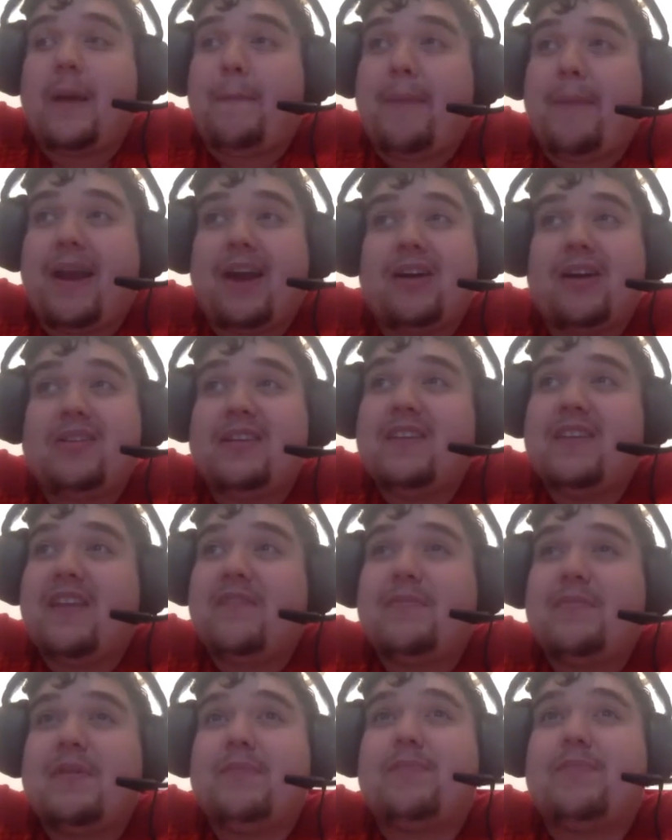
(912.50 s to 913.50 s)
Apparently
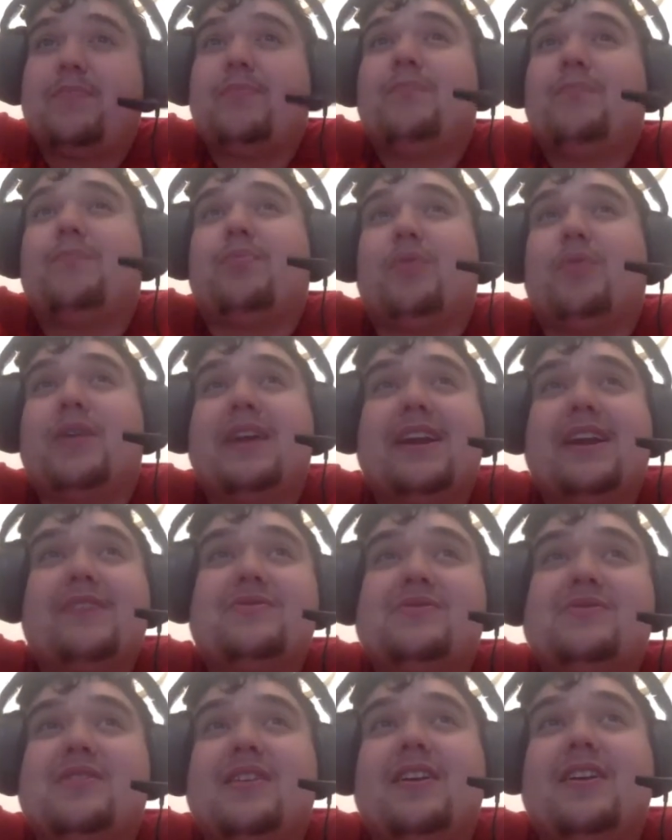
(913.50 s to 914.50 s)
they've been pretty
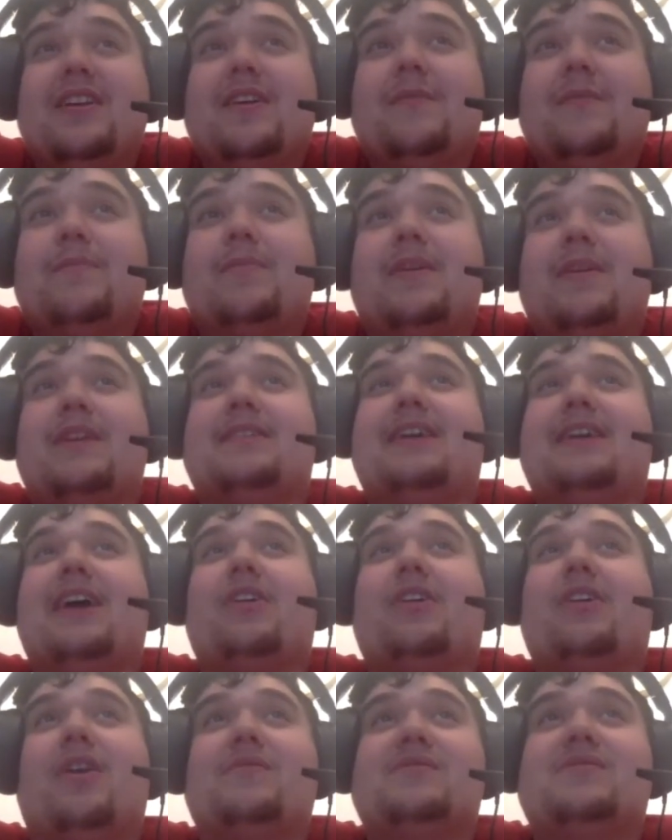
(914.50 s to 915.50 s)
interested in him the entire
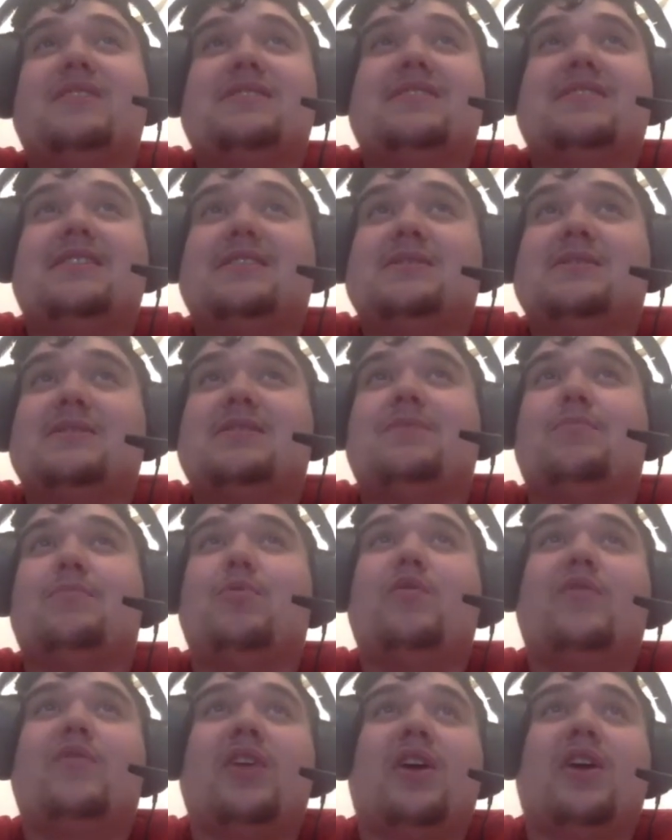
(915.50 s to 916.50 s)
offseason. He's
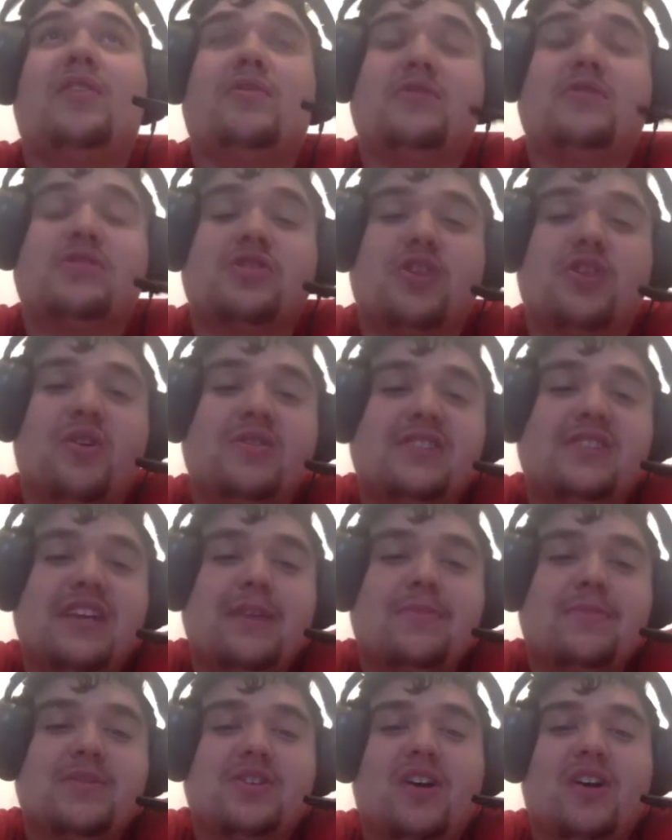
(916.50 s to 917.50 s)
moved on to his 3rd
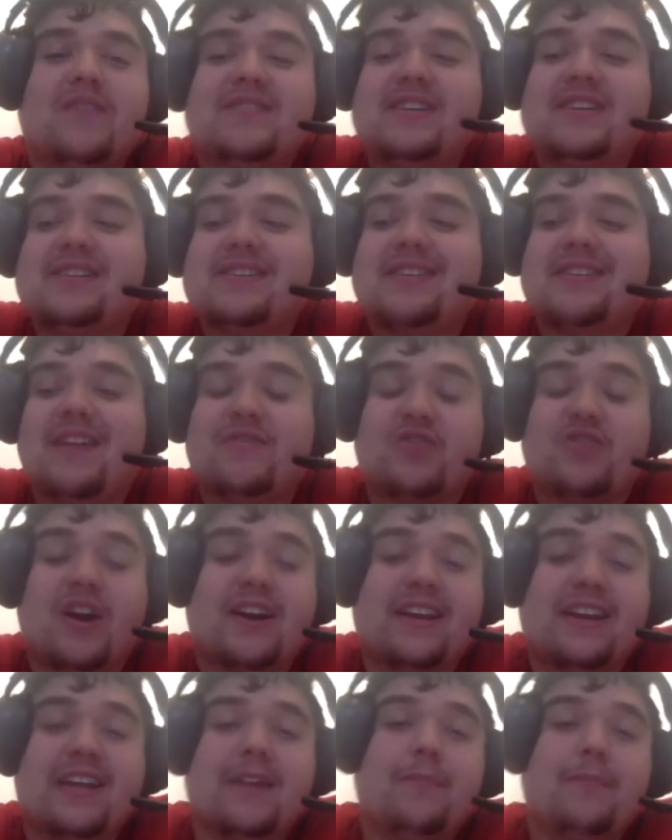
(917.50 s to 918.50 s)
team this offseason. They've tried
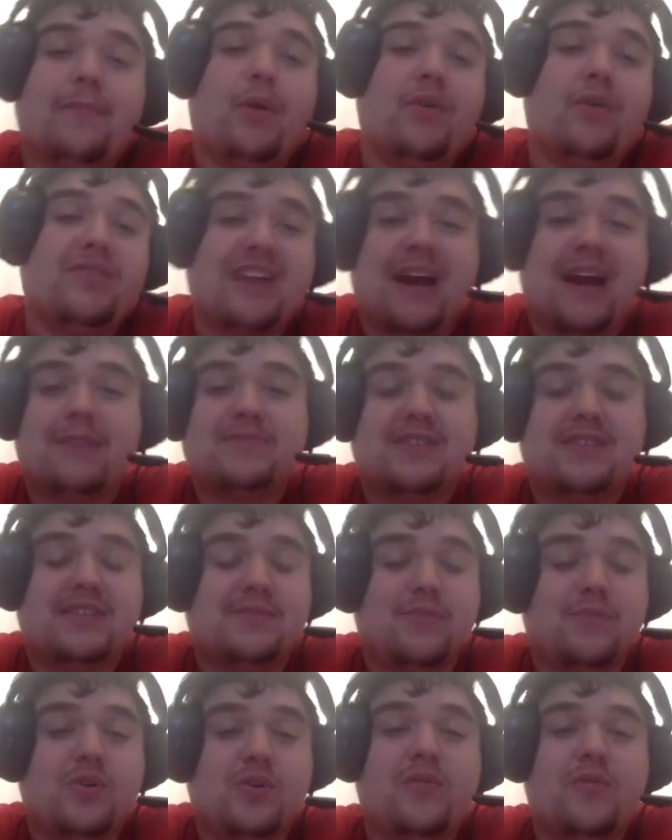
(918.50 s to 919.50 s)
to get him both times
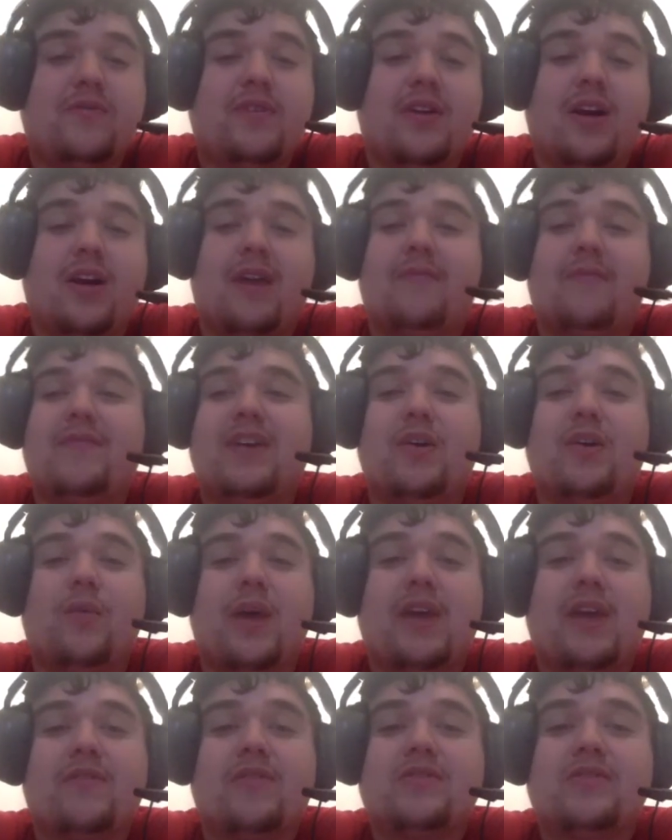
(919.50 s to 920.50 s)
he's moved via
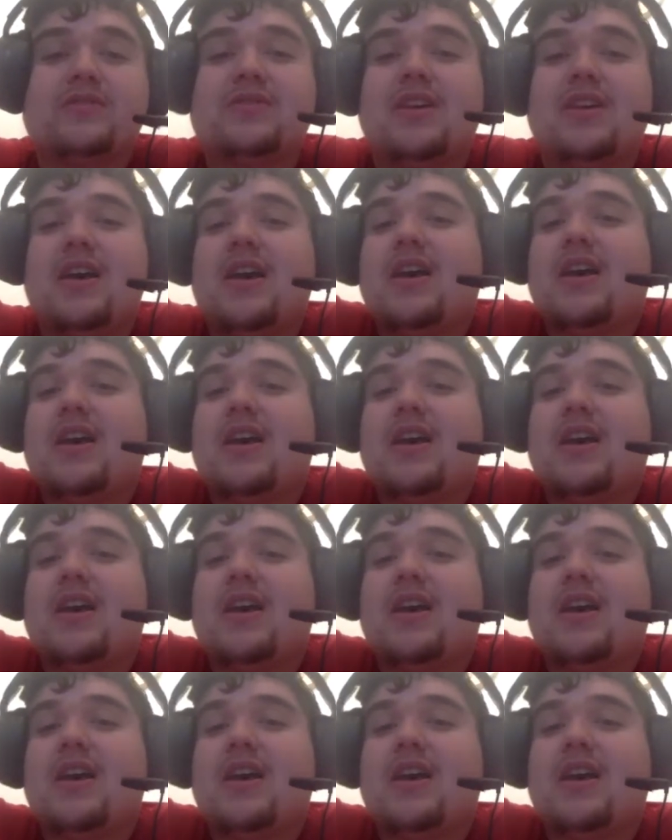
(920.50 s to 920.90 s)
waivers.